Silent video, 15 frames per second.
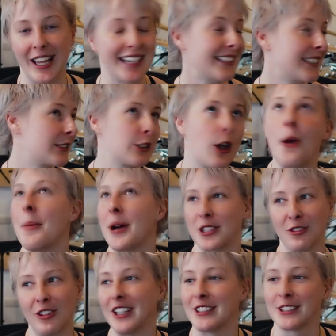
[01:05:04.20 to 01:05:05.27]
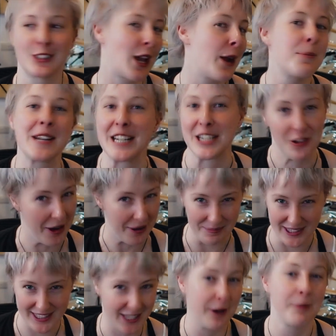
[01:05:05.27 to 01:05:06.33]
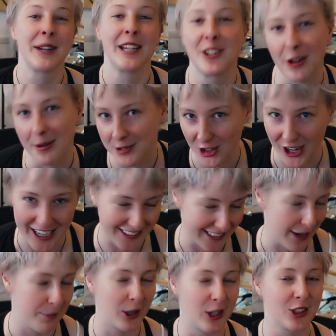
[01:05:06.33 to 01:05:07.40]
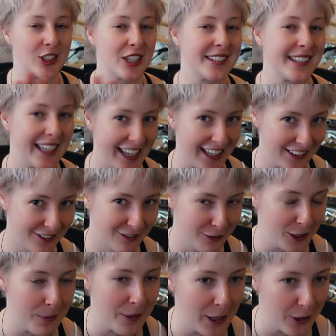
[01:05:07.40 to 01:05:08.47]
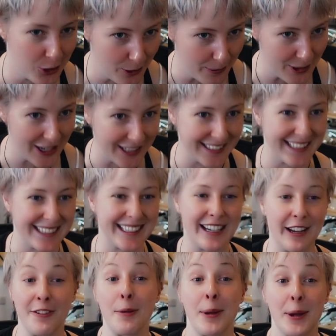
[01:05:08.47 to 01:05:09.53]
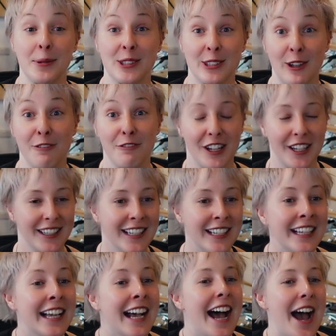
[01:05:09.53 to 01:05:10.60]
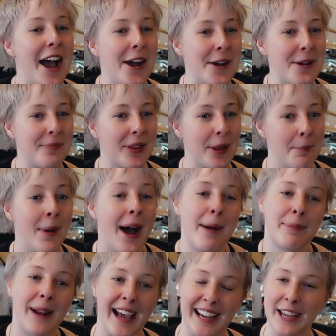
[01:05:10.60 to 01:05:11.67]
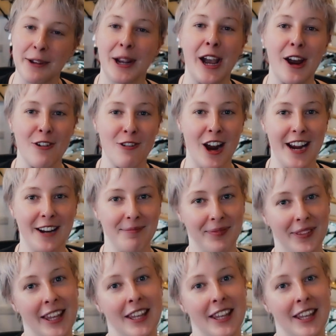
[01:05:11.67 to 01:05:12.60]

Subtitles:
like so much fun. So many drums, so many drum tracks. I apologise again for the amount of drum tracks that I sent over, but it was so fun. Matt Black, here we go. Right.